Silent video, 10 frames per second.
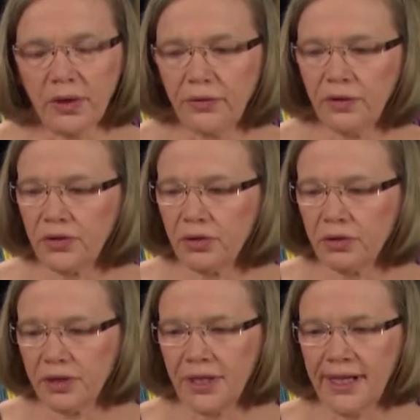If you've
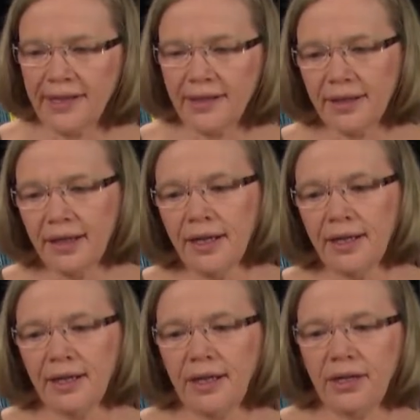started later
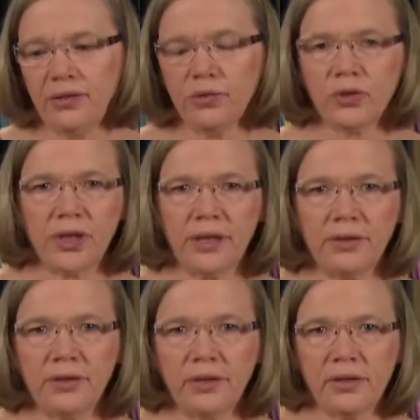and your
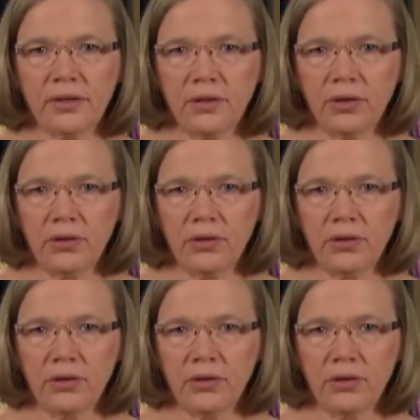child is